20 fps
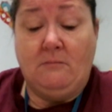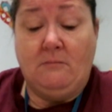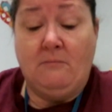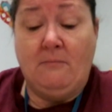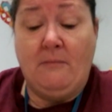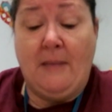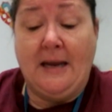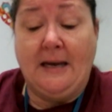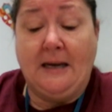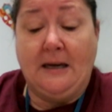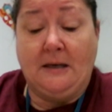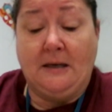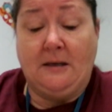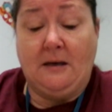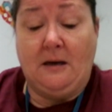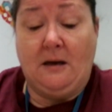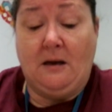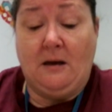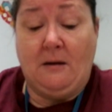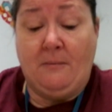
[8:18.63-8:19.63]

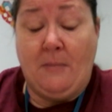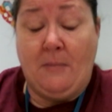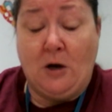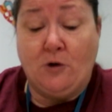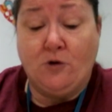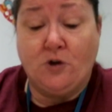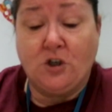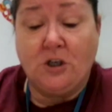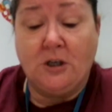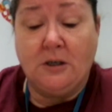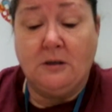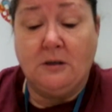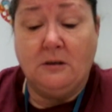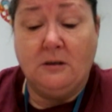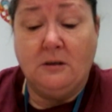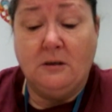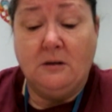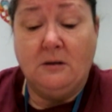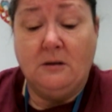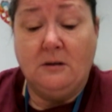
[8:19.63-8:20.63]
Making a
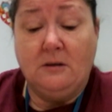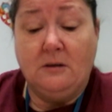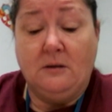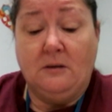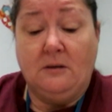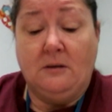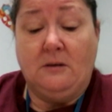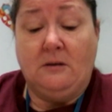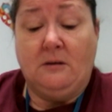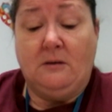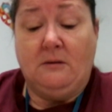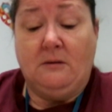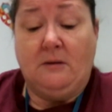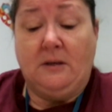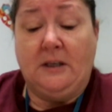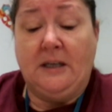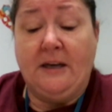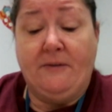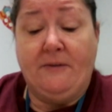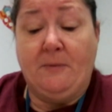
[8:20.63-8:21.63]
motion?
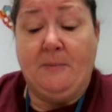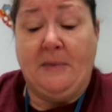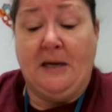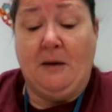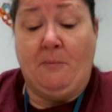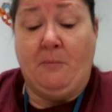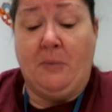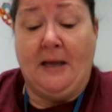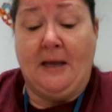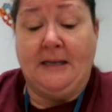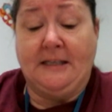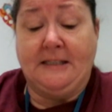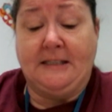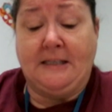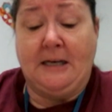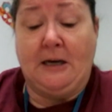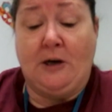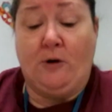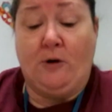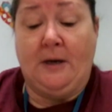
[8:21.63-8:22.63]
Giving me a blank
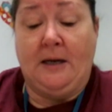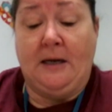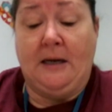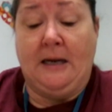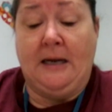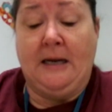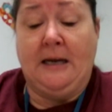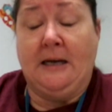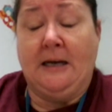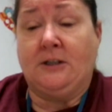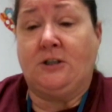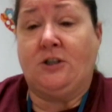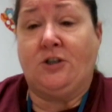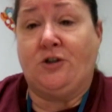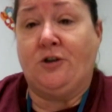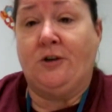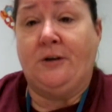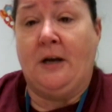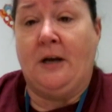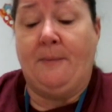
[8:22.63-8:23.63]
stare. He had
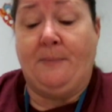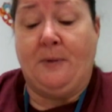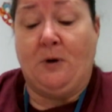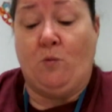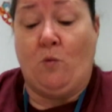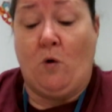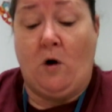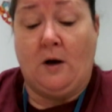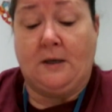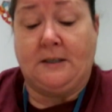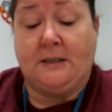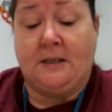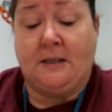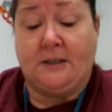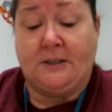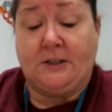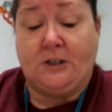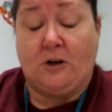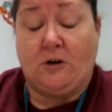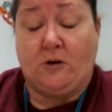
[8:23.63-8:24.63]
stood up and walked in a
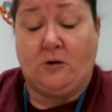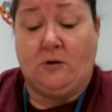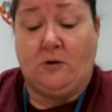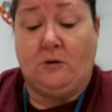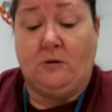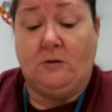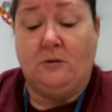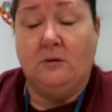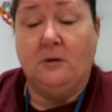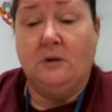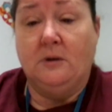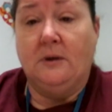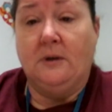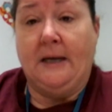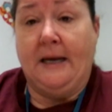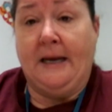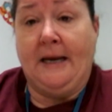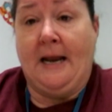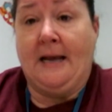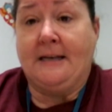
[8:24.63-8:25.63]
circle
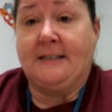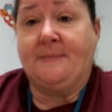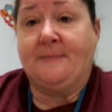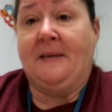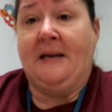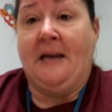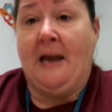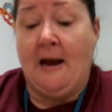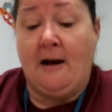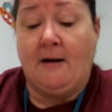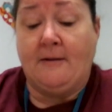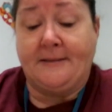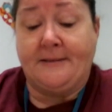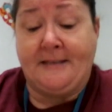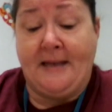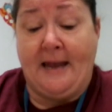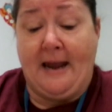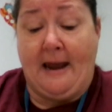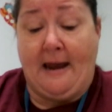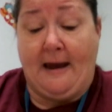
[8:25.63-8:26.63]
and asked me, how's
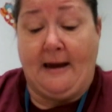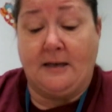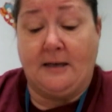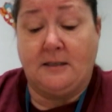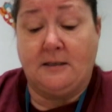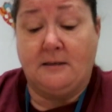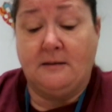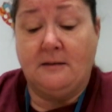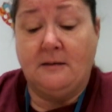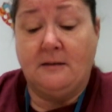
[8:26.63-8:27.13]
that?